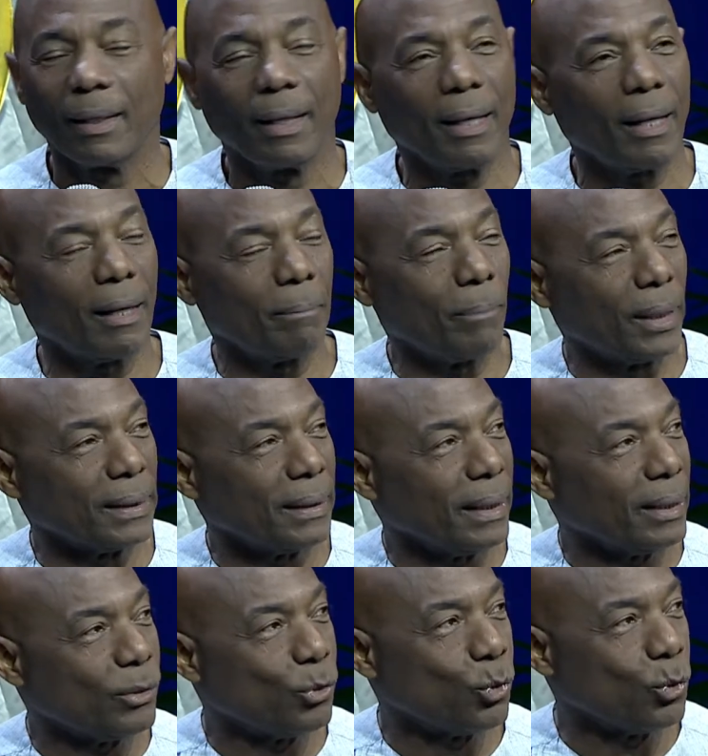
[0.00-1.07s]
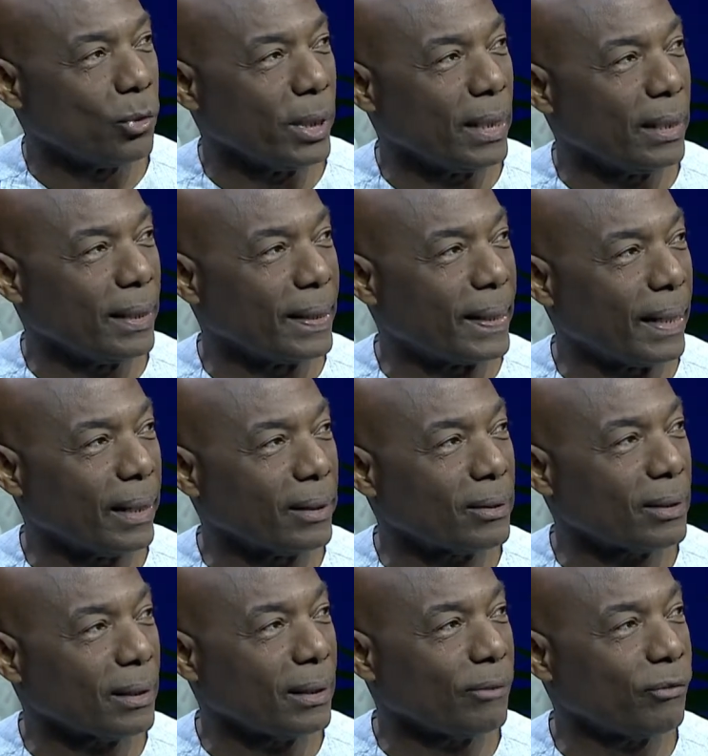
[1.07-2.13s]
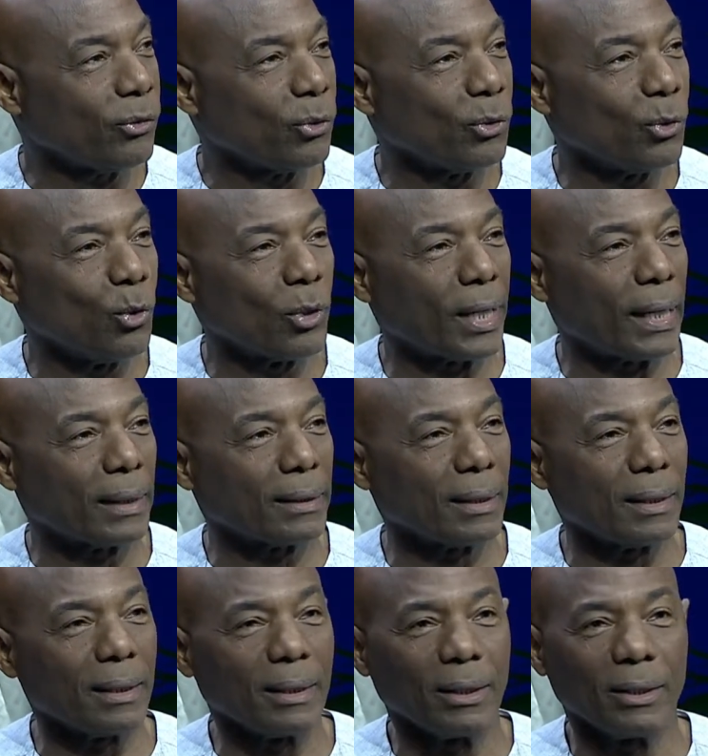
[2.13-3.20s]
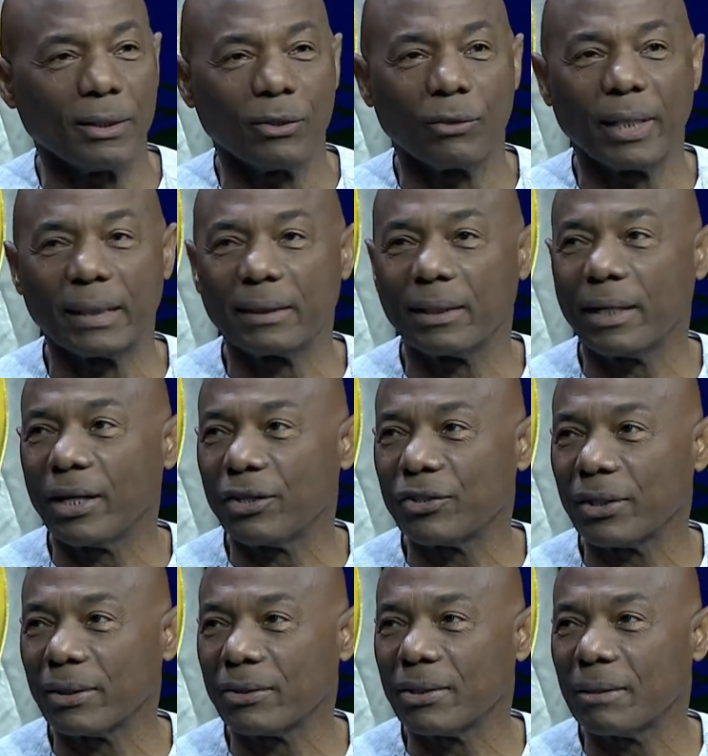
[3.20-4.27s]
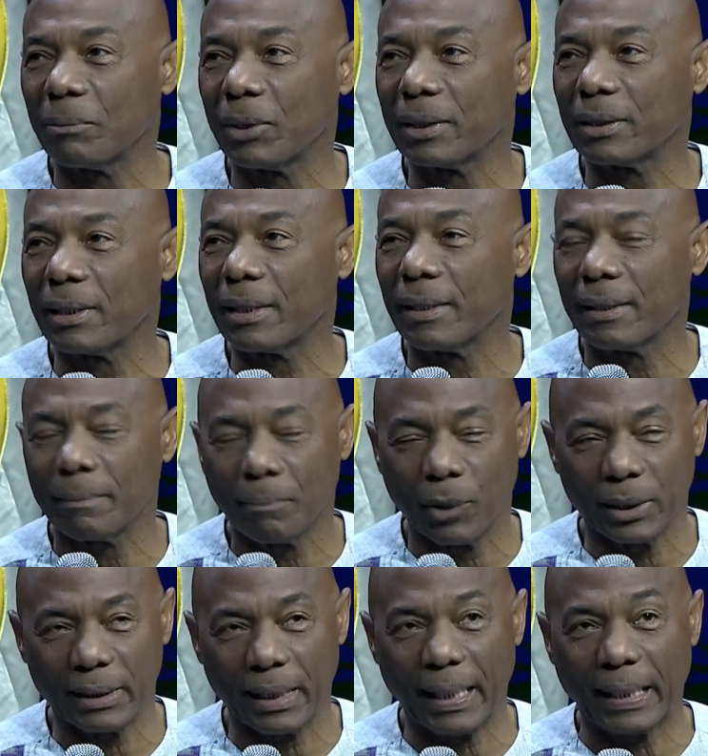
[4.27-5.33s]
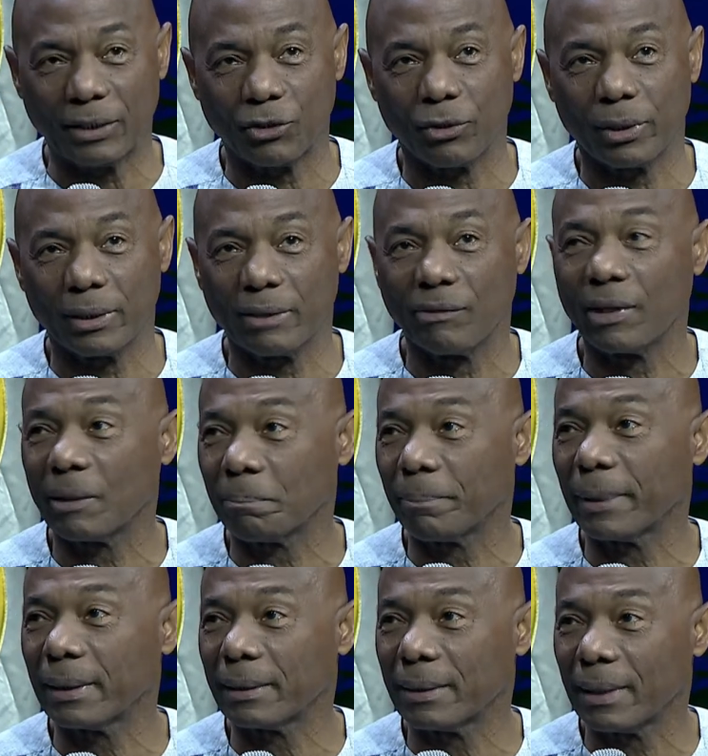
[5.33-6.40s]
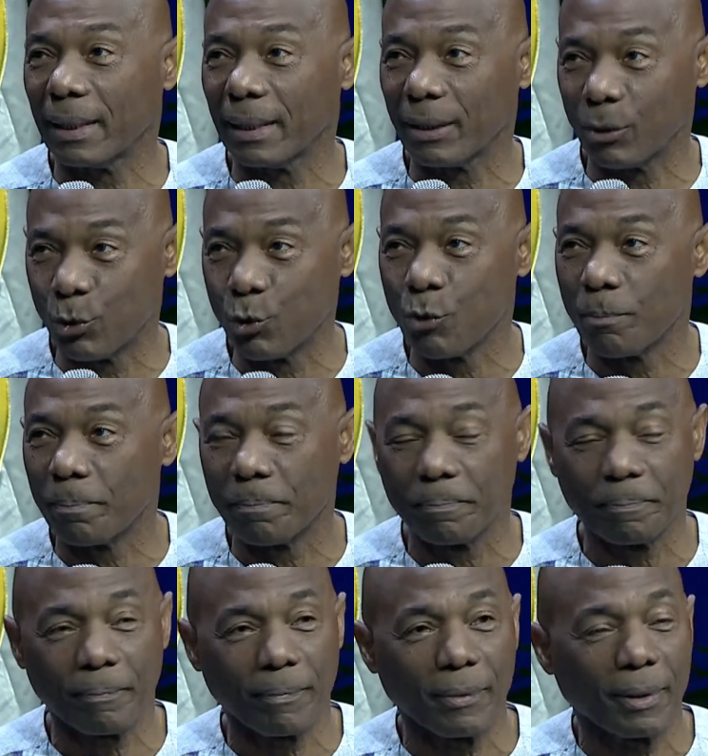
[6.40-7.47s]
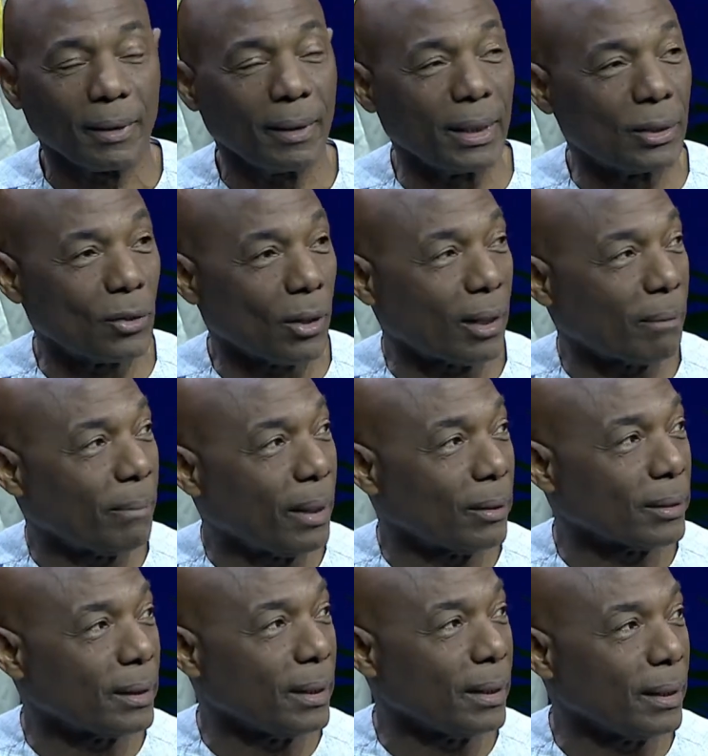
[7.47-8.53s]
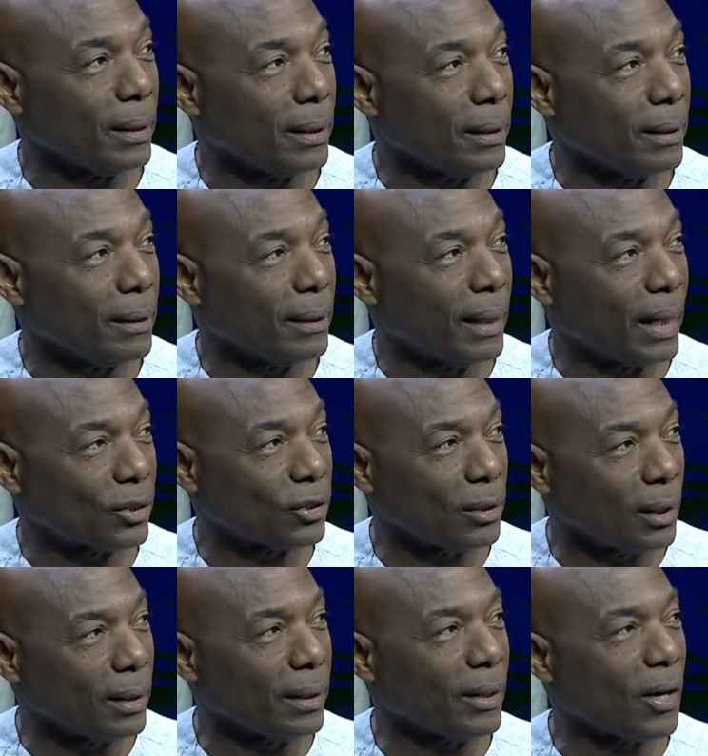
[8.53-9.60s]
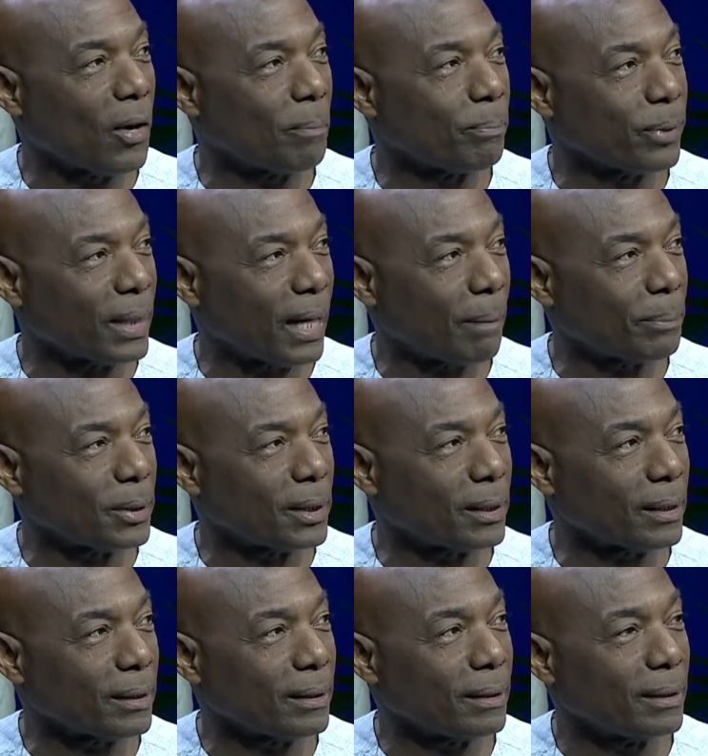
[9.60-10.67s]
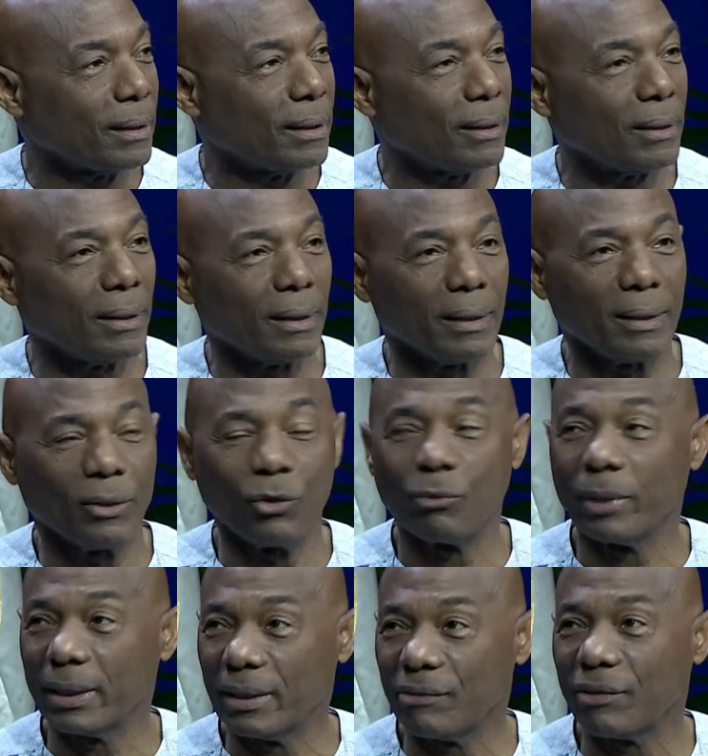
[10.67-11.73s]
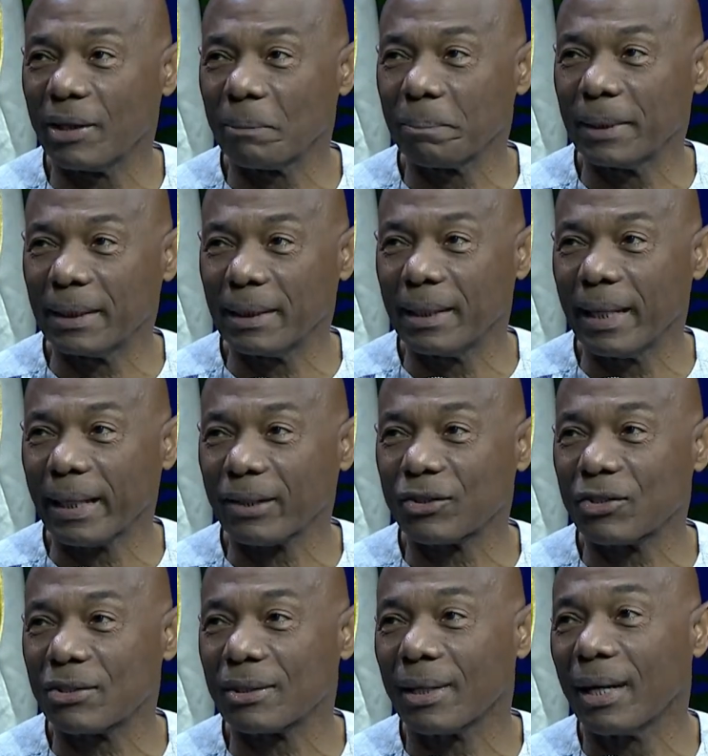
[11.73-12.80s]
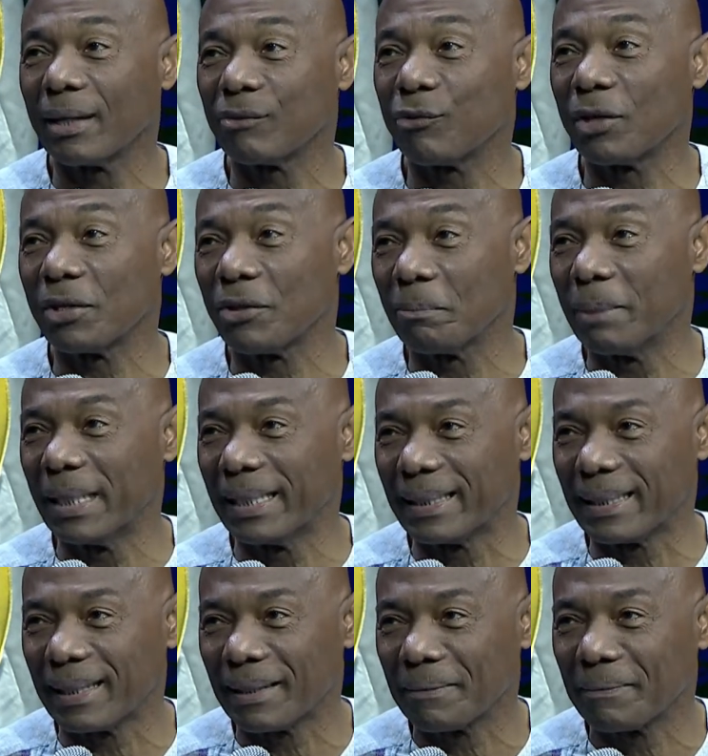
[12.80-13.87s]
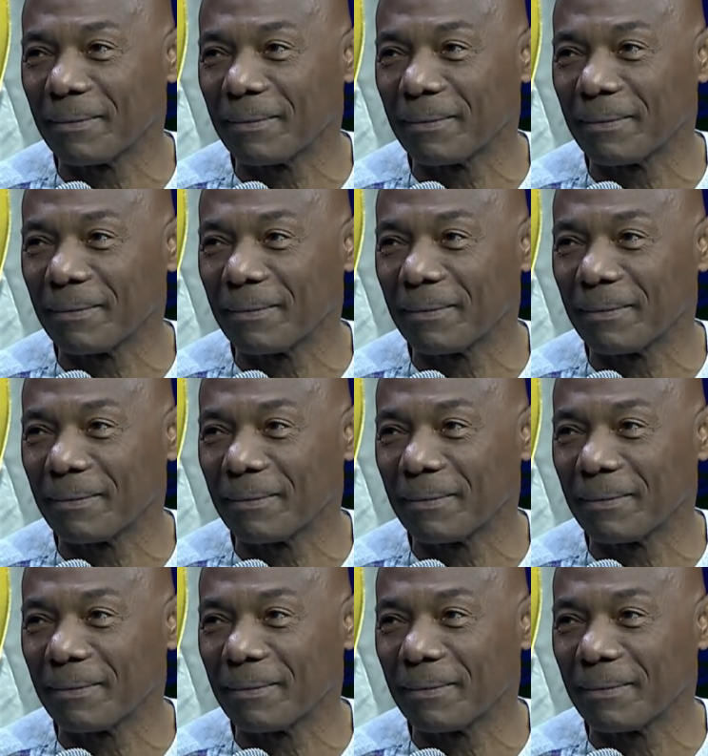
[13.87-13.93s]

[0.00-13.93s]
But they do indicate, if you look at the United Nations, the multilateral development group, they talk about the national income per capita, the Human Development Index, and vulnerability.